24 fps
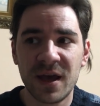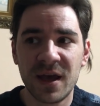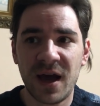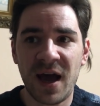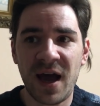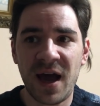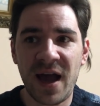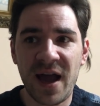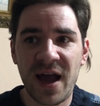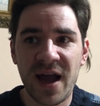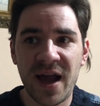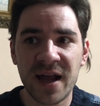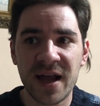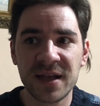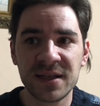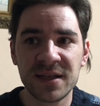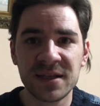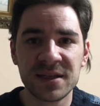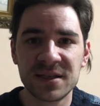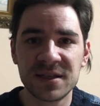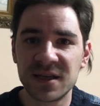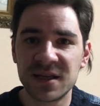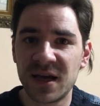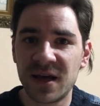
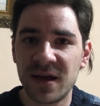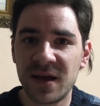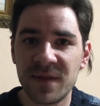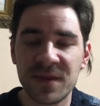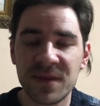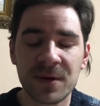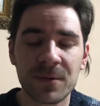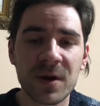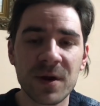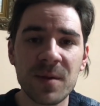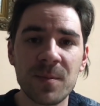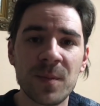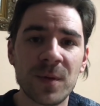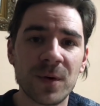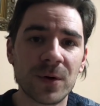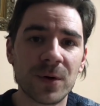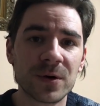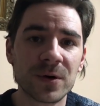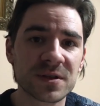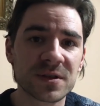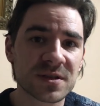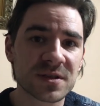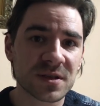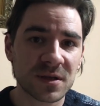and uh, the
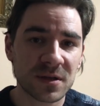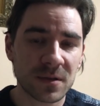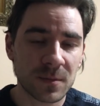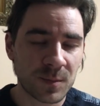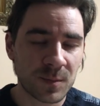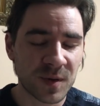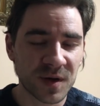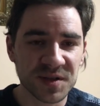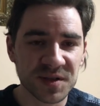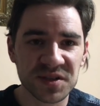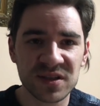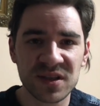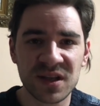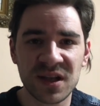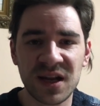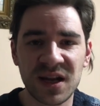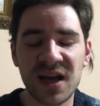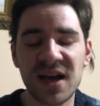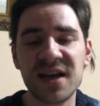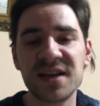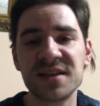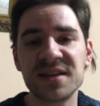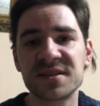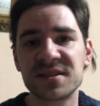reports
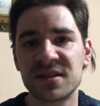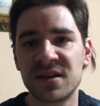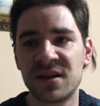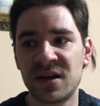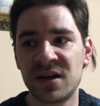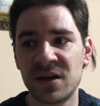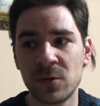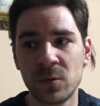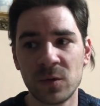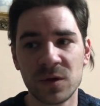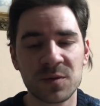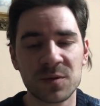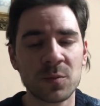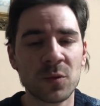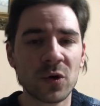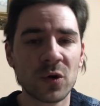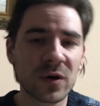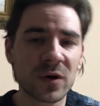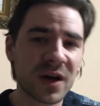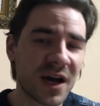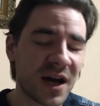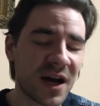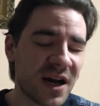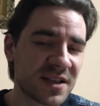personalized are with more
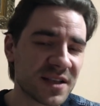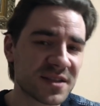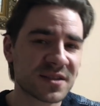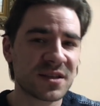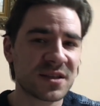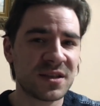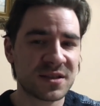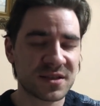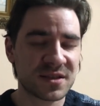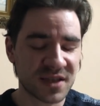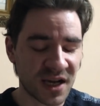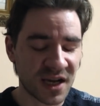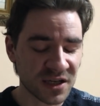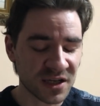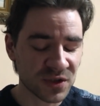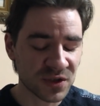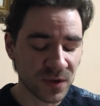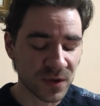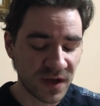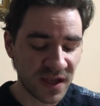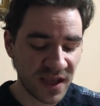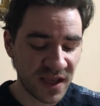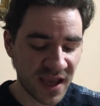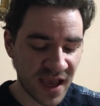cards it's
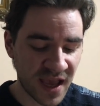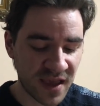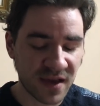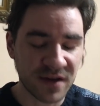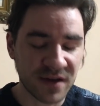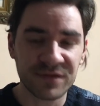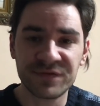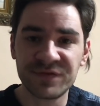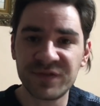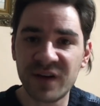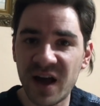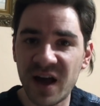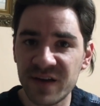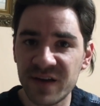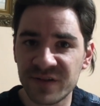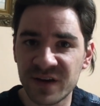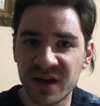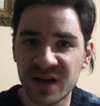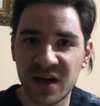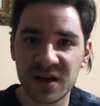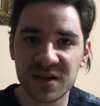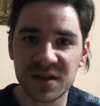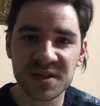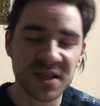actually a, a five
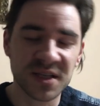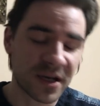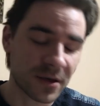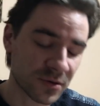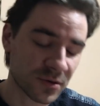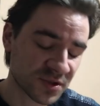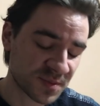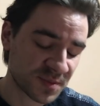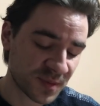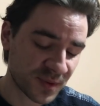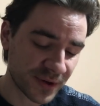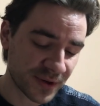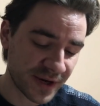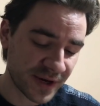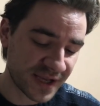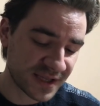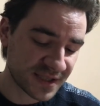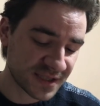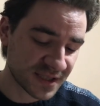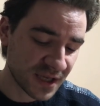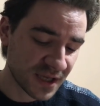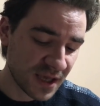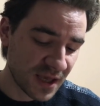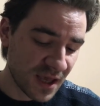card tarot
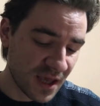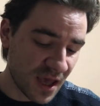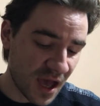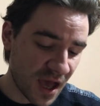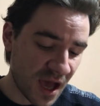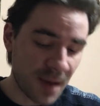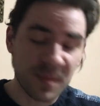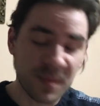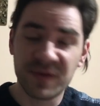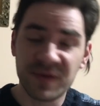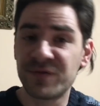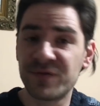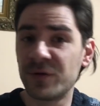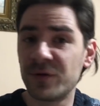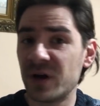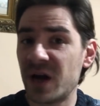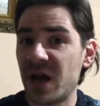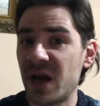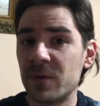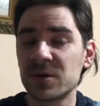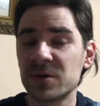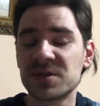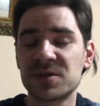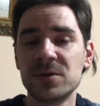spread uh, before
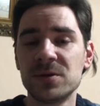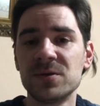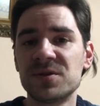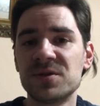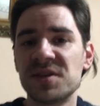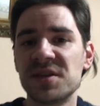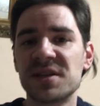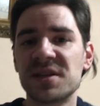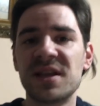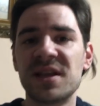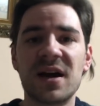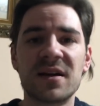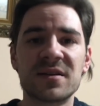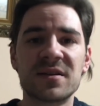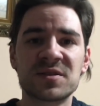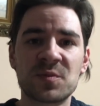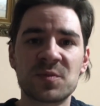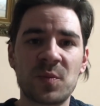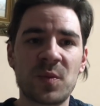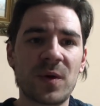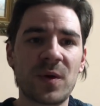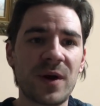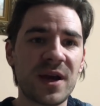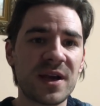i was using that
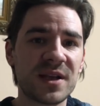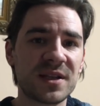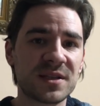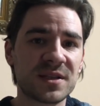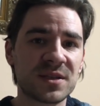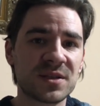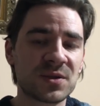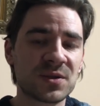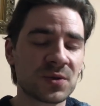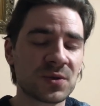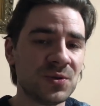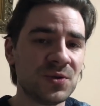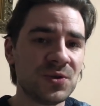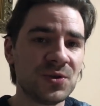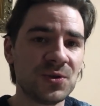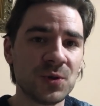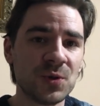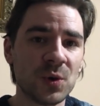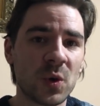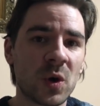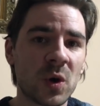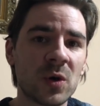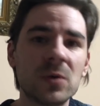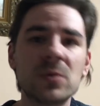spread to
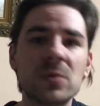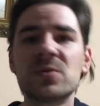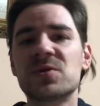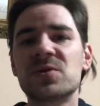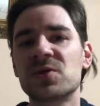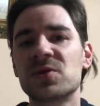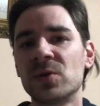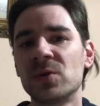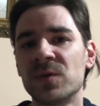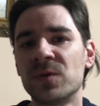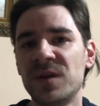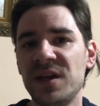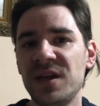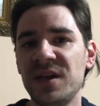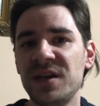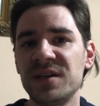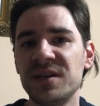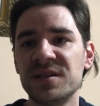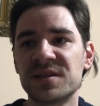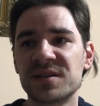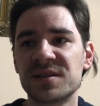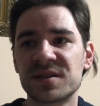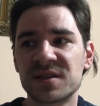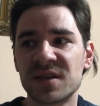do also
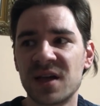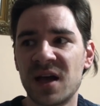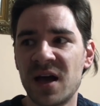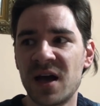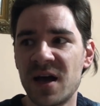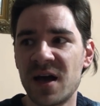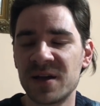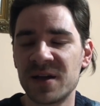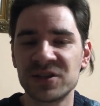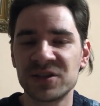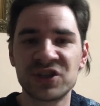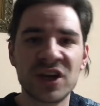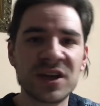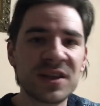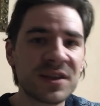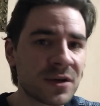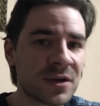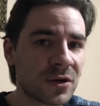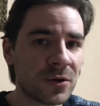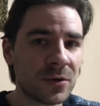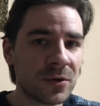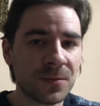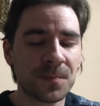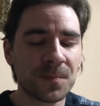these uh,
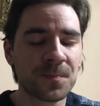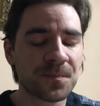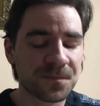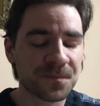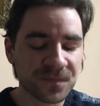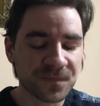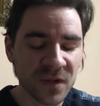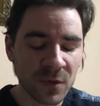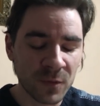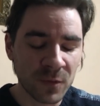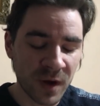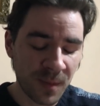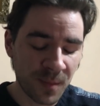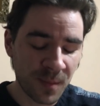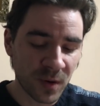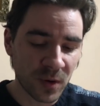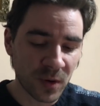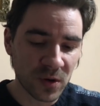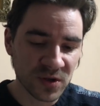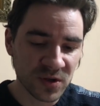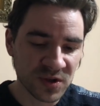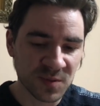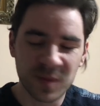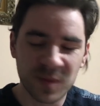general
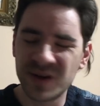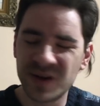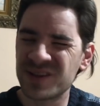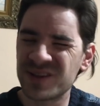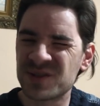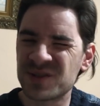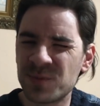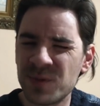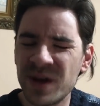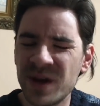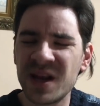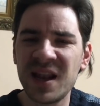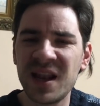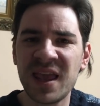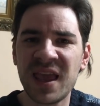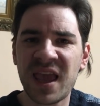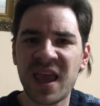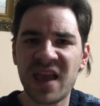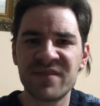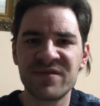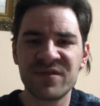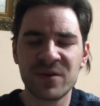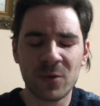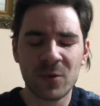reports but it's really
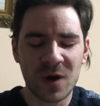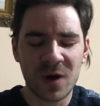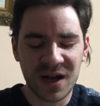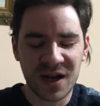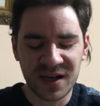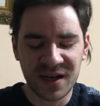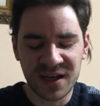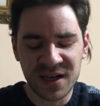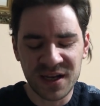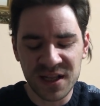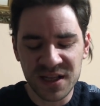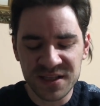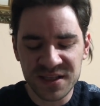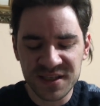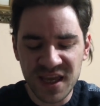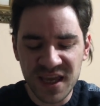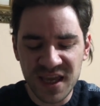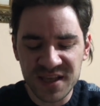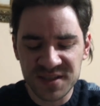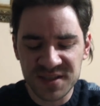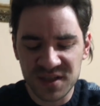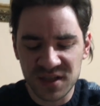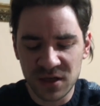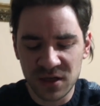heavy one and it
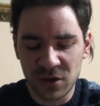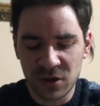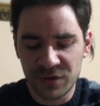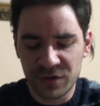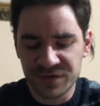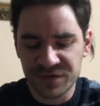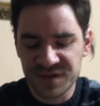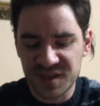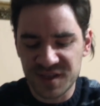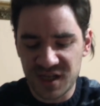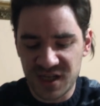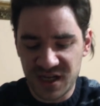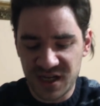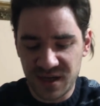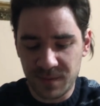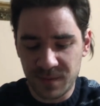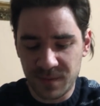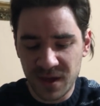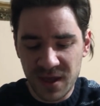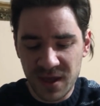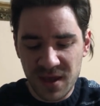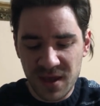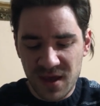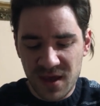takes a lot of time
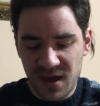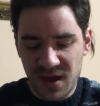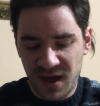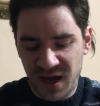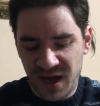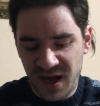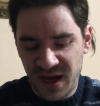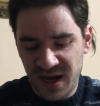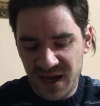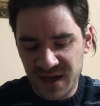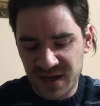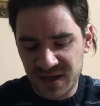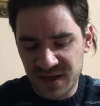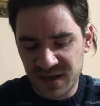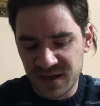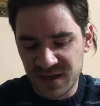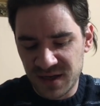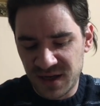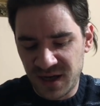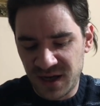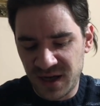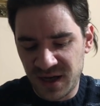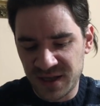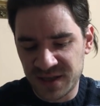and
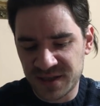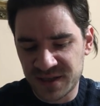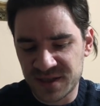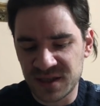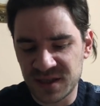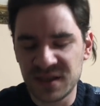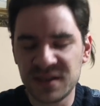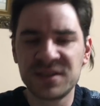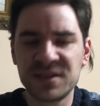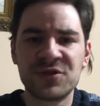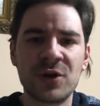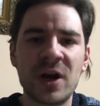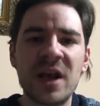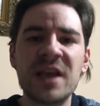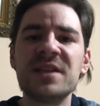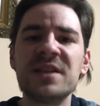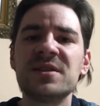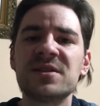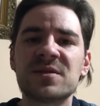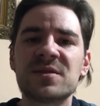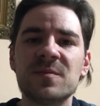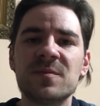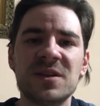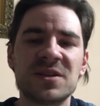uh, it, it,
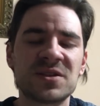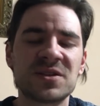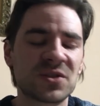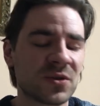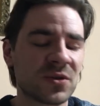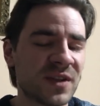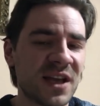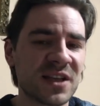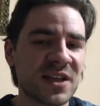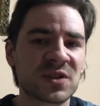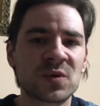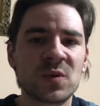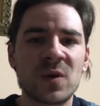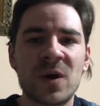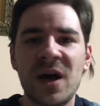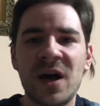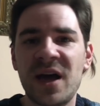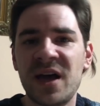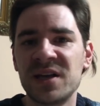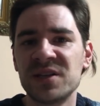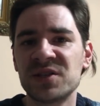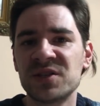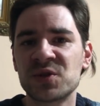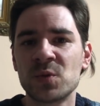drains me so that's why
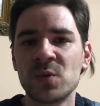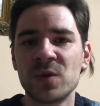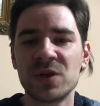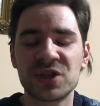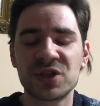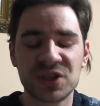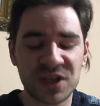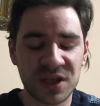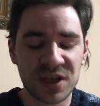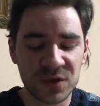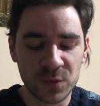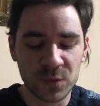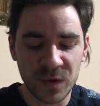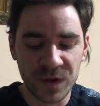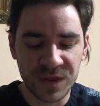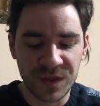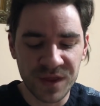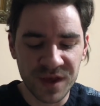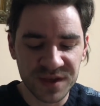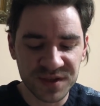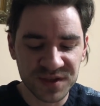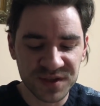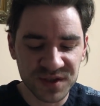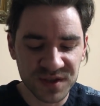i switched it with
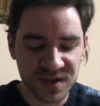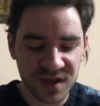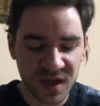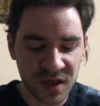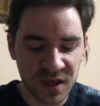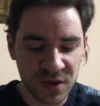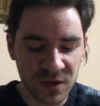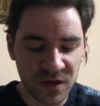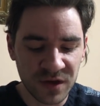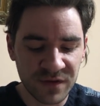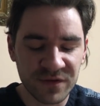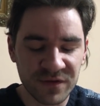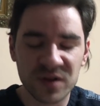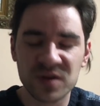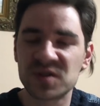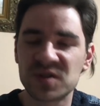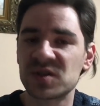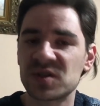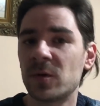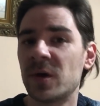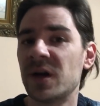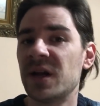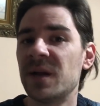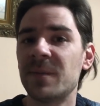this uh,
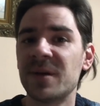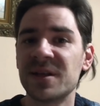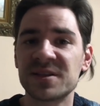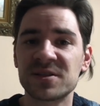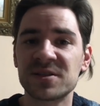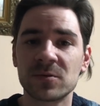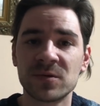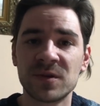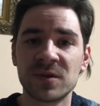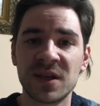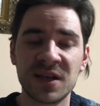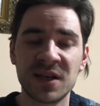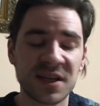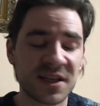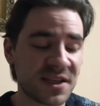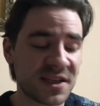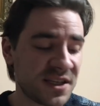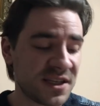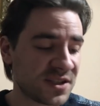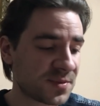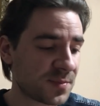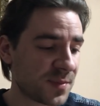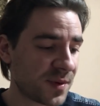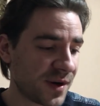universal elemental dignity
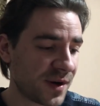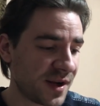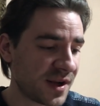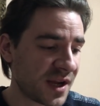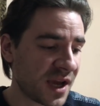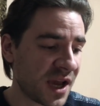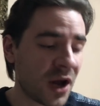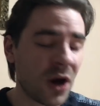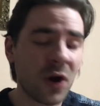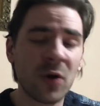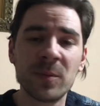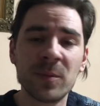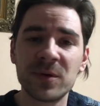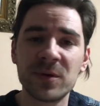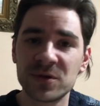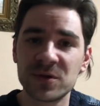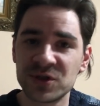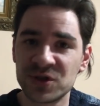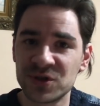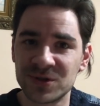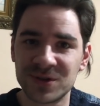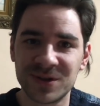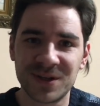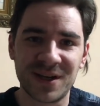spread i hope you
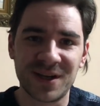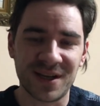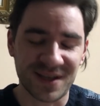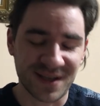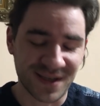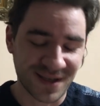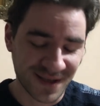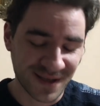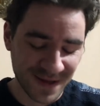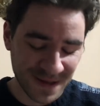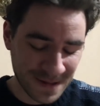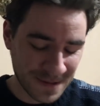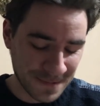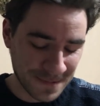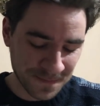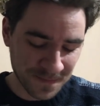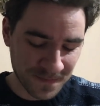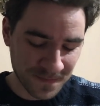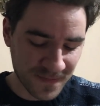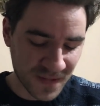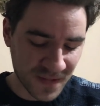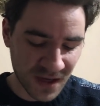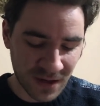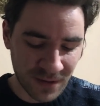enjoyed it
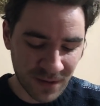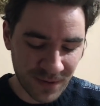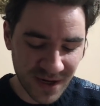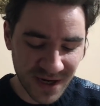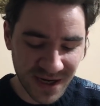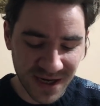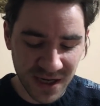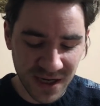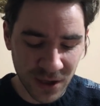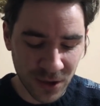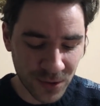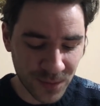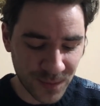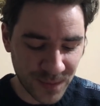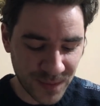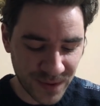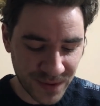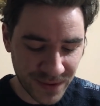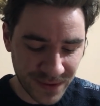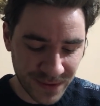i really hope